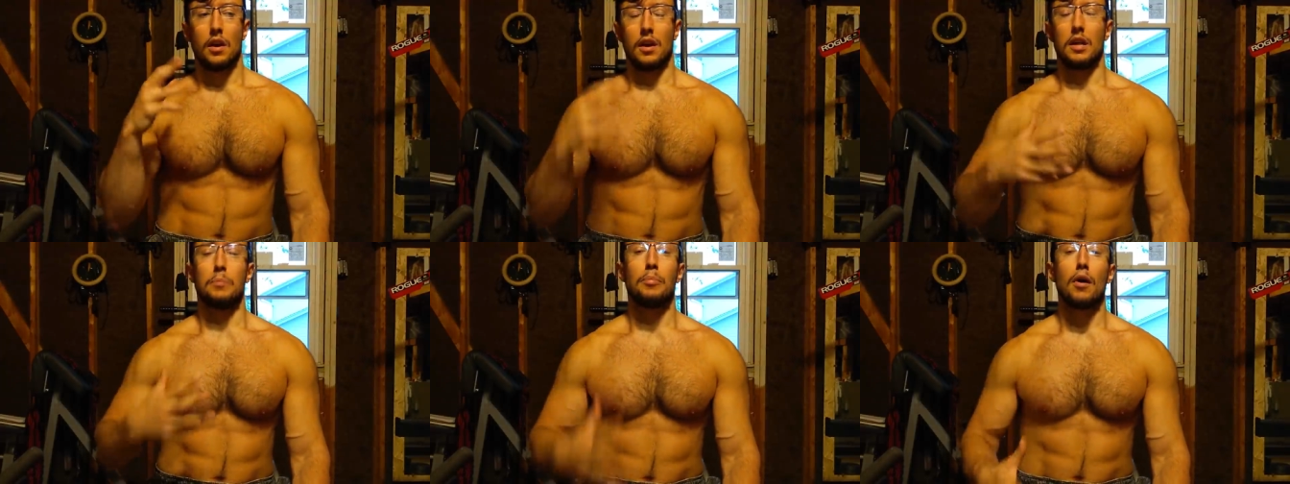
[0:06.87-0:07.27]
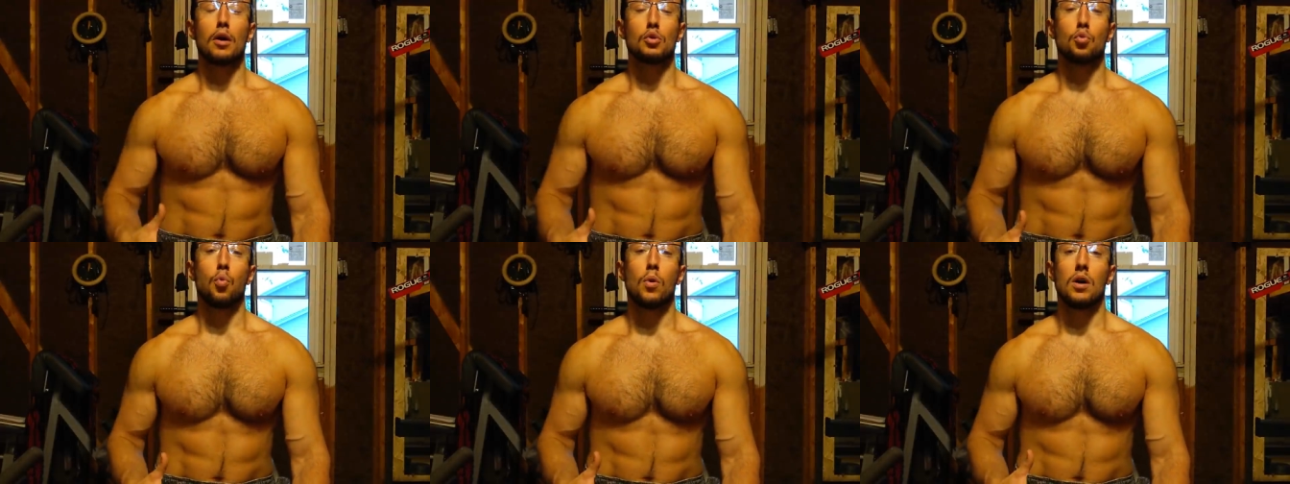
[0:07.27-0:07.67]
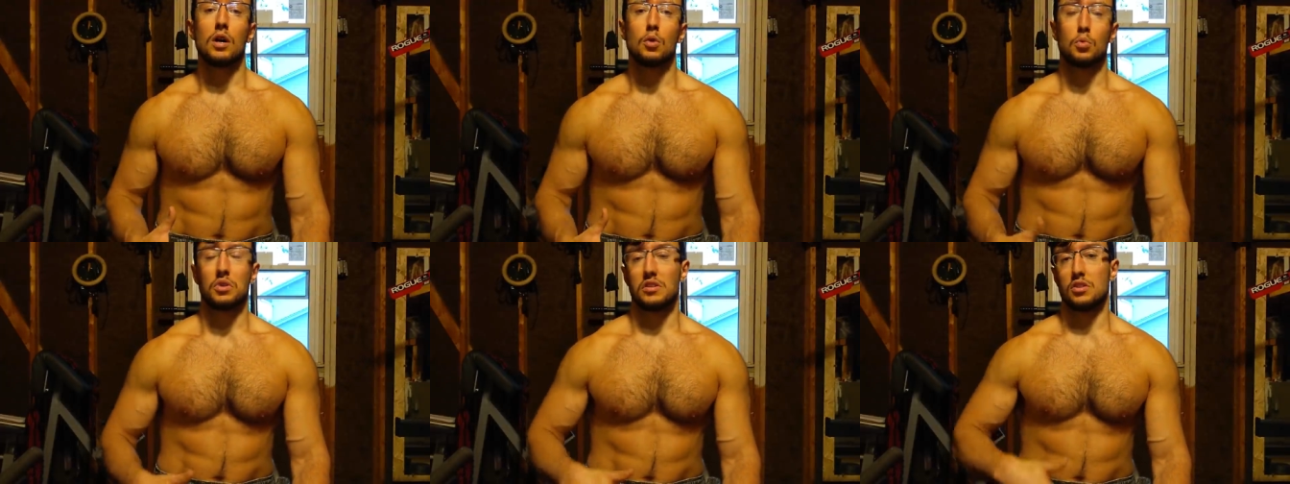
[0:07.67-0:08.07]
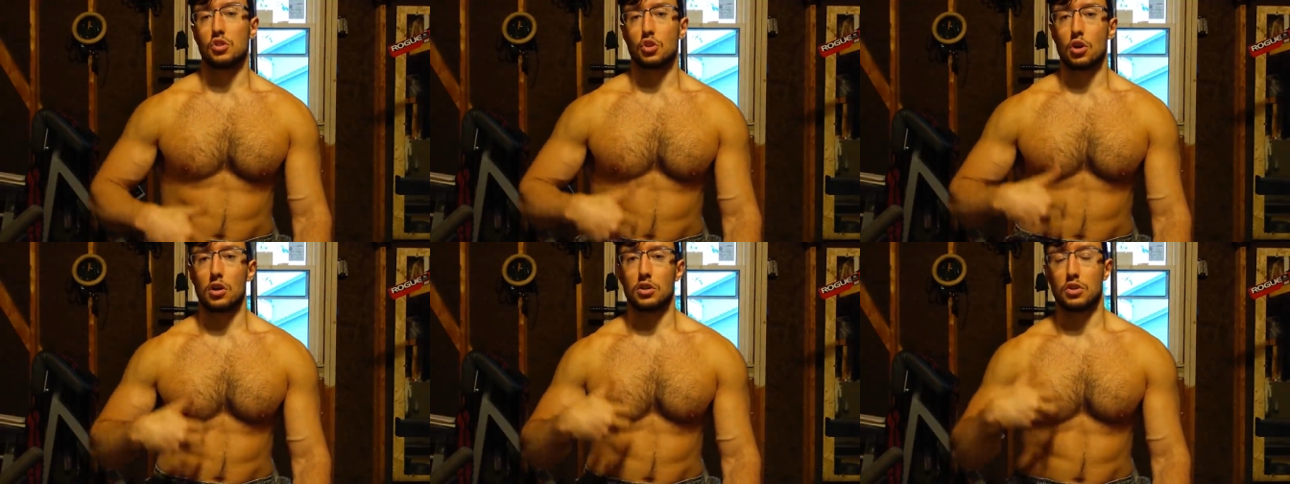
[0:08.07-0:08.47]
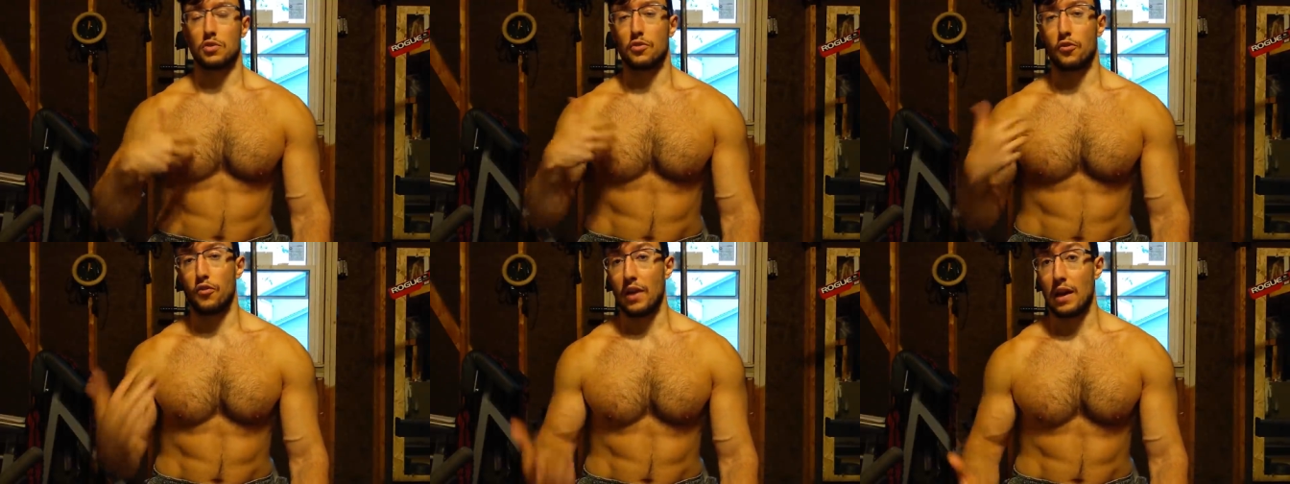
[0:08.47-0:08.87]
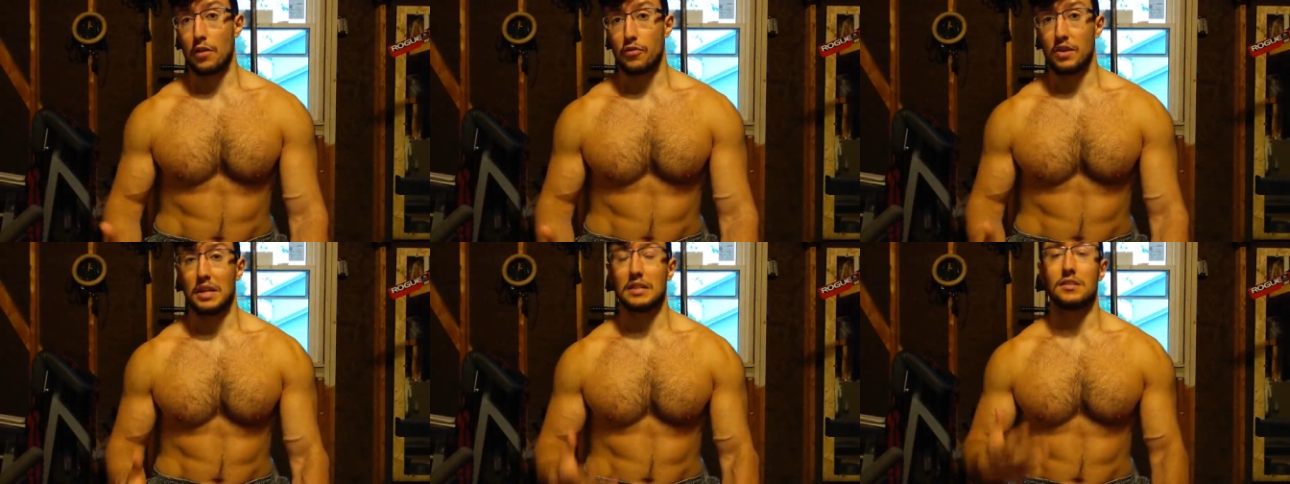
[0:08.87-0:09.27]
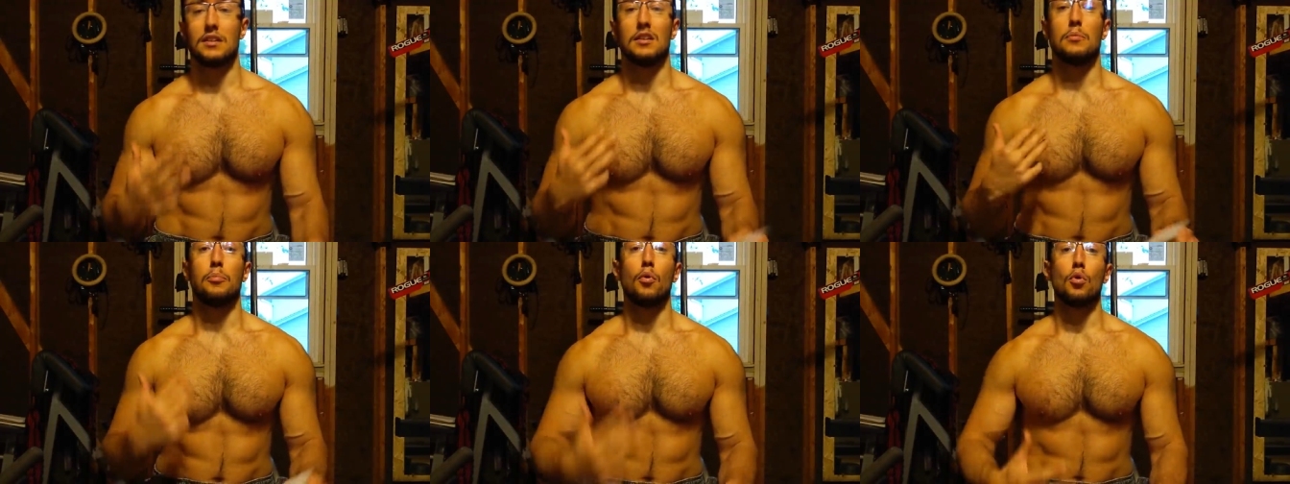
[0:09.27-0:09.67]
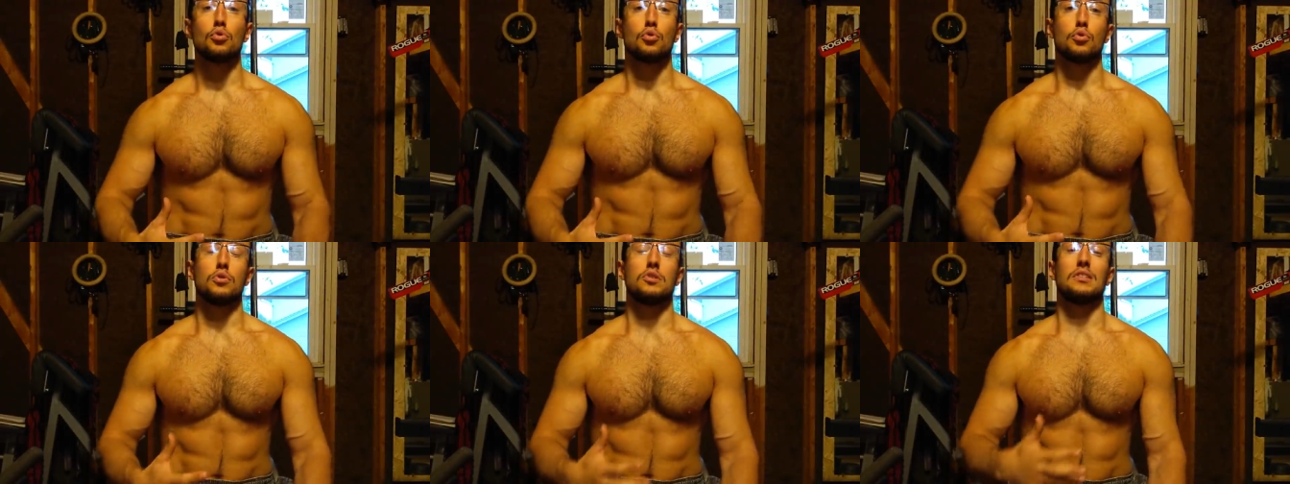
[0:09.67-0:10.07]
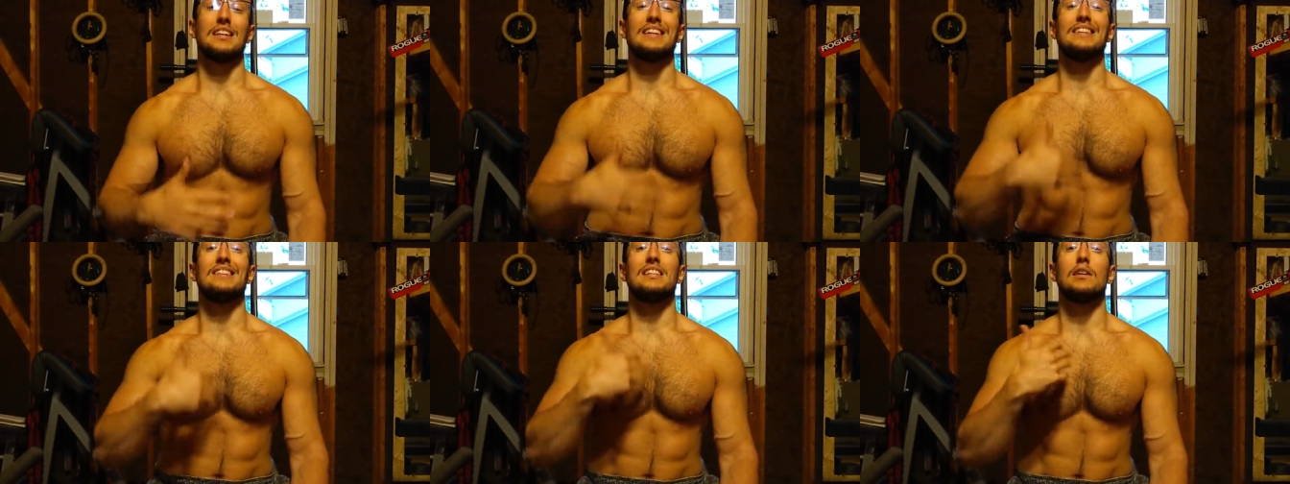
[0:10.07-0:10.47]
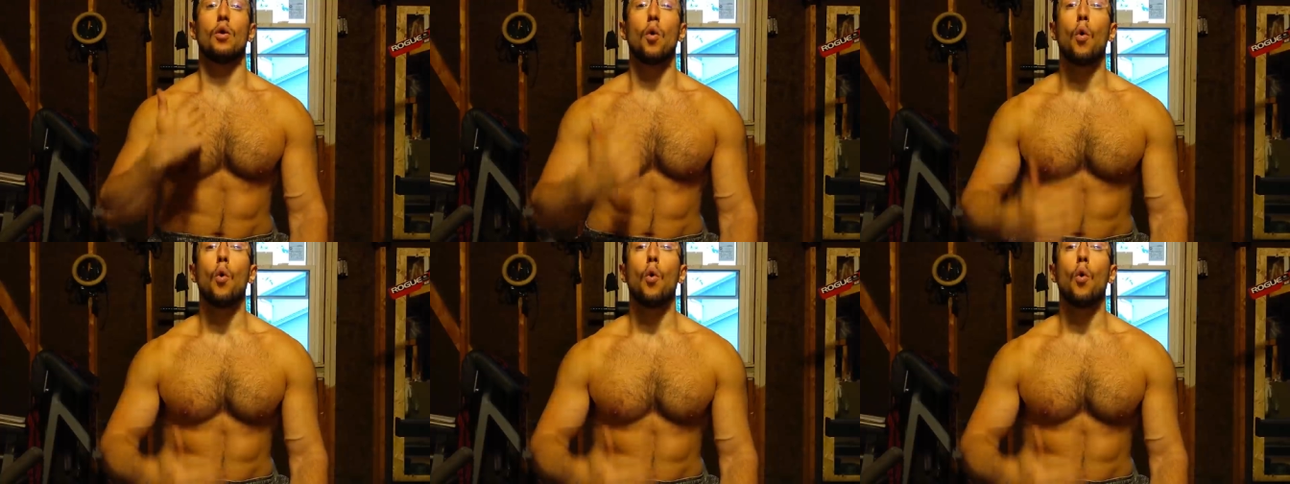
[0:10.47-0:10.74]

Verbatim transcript: In part 1, we discussed faith and its importance in the